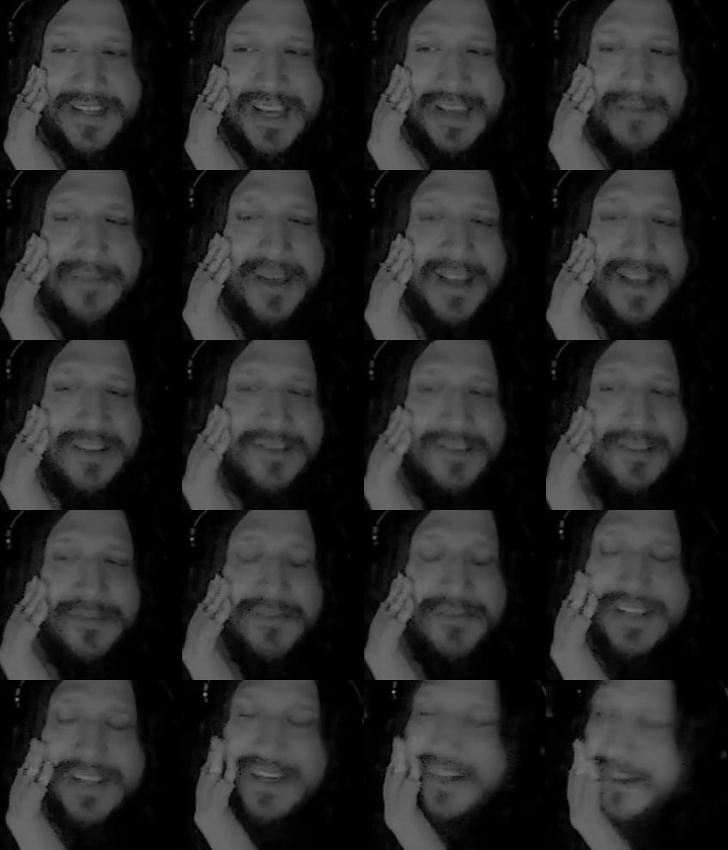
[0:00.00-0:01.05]
I imagine there
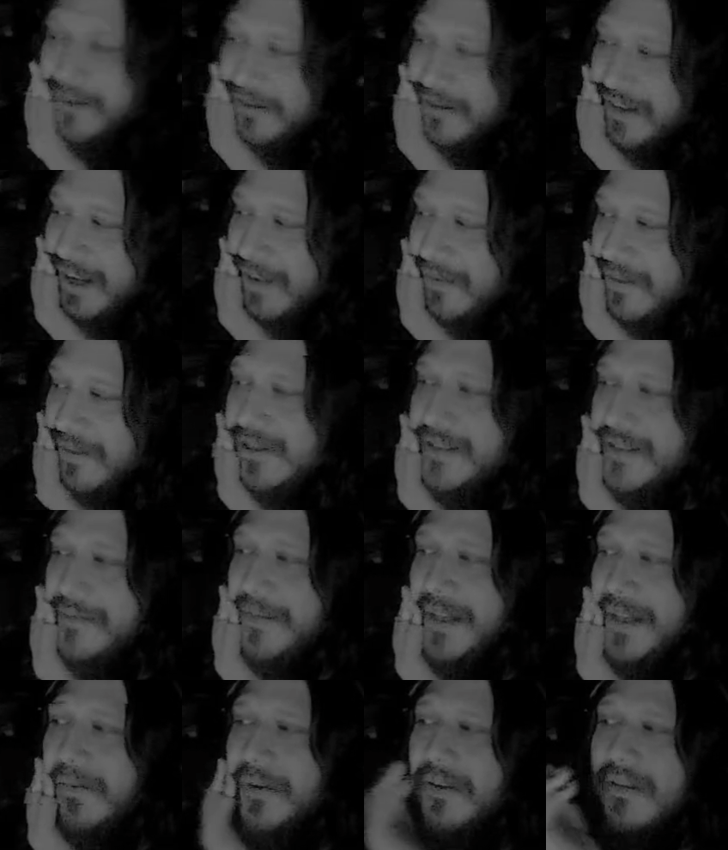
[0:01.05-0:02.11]
was like neurodivergent
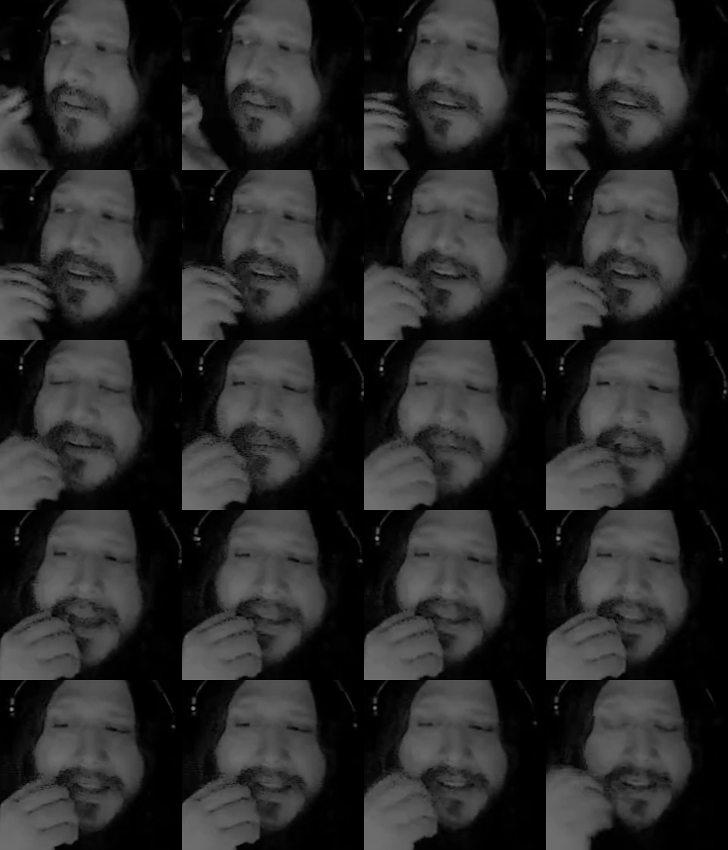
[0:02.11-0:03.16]
people
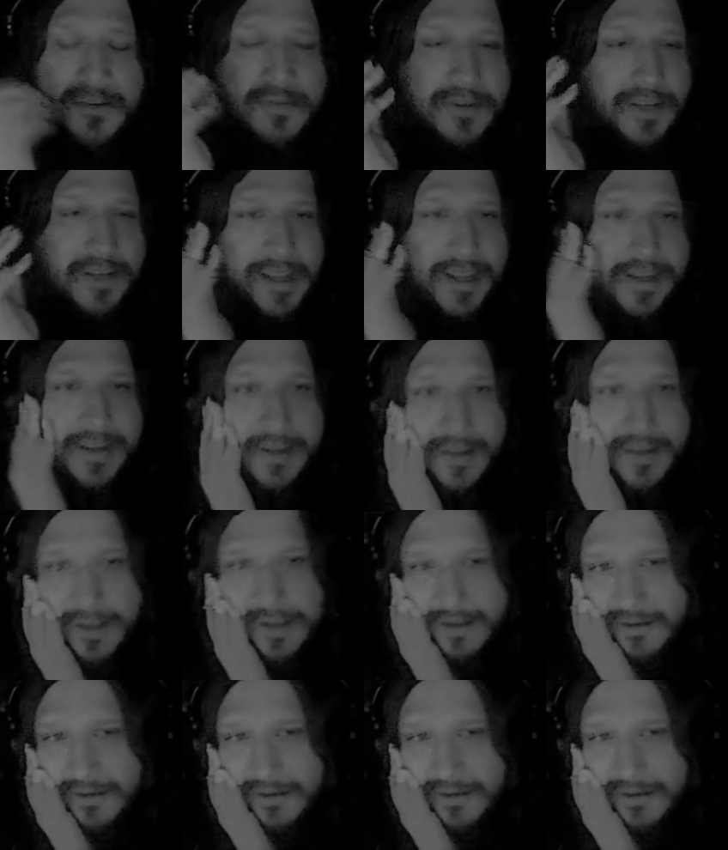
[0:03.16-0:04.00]
back then that were like,